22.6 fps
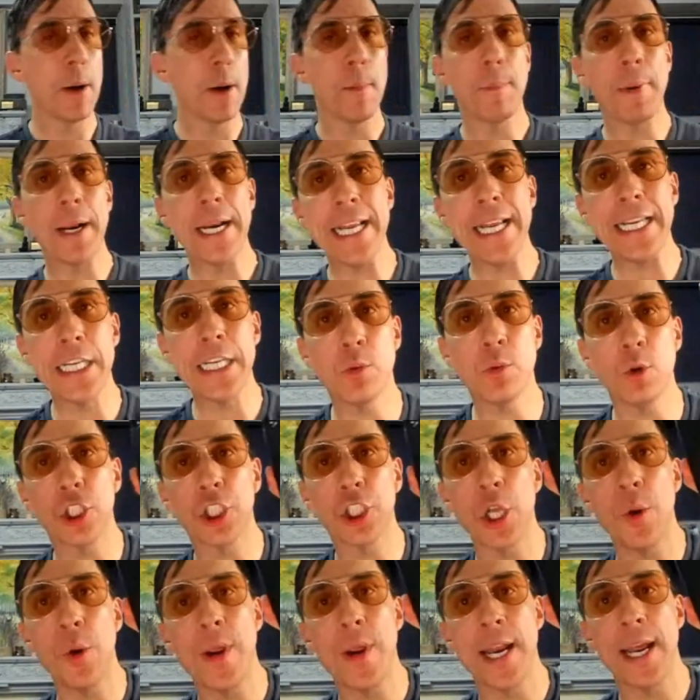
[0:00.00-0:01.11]
but this is what's
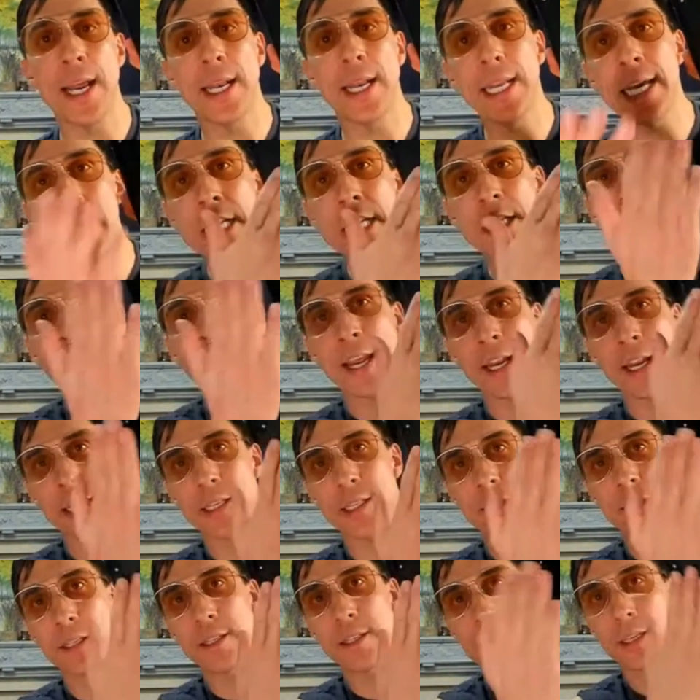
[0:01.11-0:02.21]
doing it. These things,